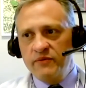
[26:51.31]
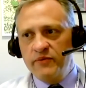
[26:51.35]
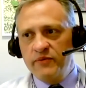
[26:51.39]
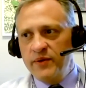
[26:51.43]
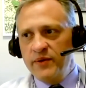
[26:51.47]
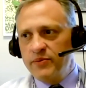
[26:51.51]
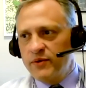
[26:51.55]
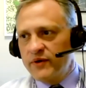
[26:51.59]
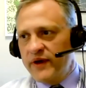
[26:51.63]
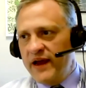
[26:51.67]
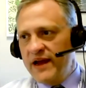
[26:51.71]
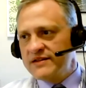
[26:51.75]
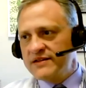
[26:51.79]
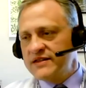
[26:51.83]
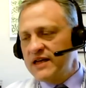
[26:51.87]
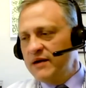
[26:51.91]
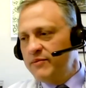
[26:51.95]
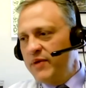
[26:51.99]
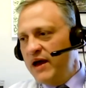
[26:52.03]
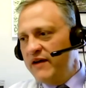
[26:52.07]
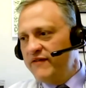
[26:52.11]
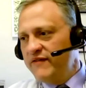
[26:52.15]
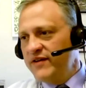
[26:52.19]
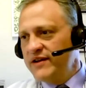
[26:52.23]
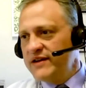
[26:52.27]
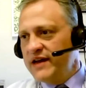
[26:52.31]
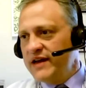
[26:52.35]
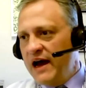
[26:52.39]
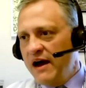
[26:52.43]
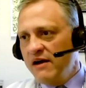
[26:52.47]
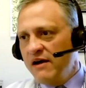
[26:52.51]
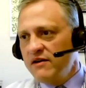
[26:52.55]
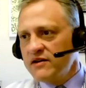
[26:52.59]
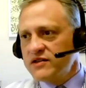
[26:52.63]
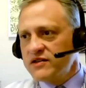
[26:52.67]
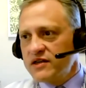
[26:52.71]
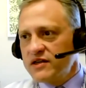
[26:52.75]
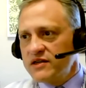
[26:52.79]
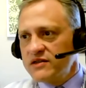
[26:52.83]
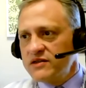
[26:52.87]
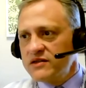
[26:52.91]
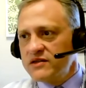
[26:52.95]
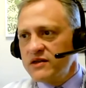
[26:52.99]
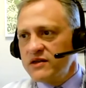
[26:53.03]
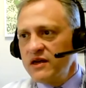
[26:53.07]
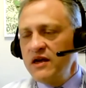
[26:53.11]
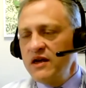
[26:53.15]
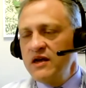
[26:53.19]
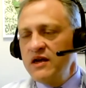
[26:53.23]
people can't stop having dialysis.